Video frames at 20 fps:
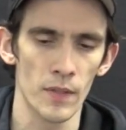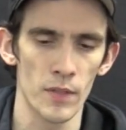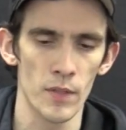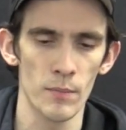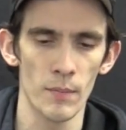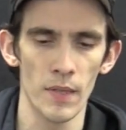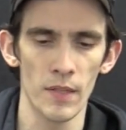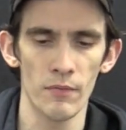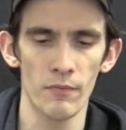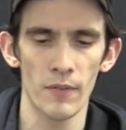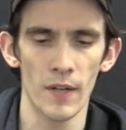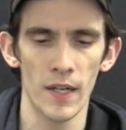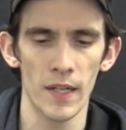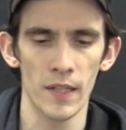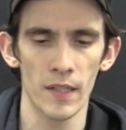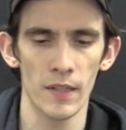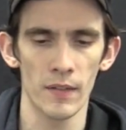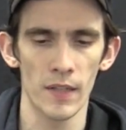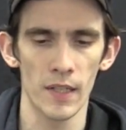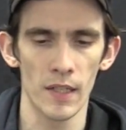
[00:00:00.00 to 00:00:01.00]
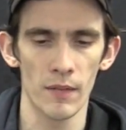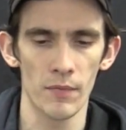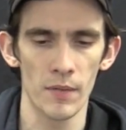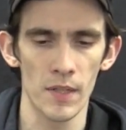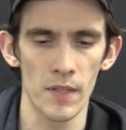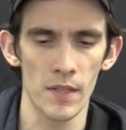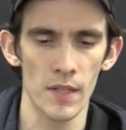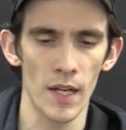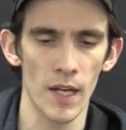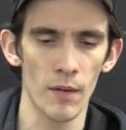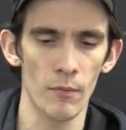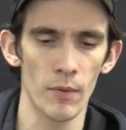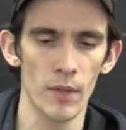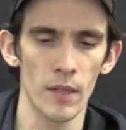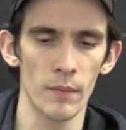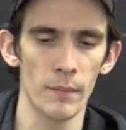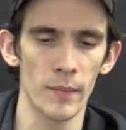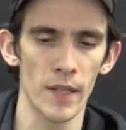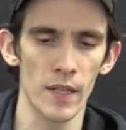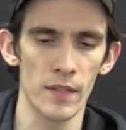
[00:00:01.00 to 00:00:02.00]
You may find that if it's not
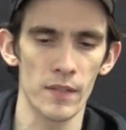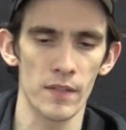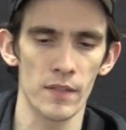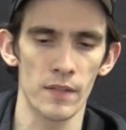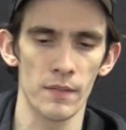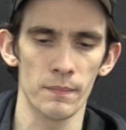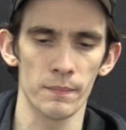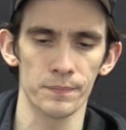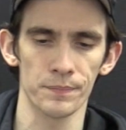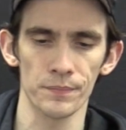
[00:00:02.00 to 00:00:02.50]
well mixed,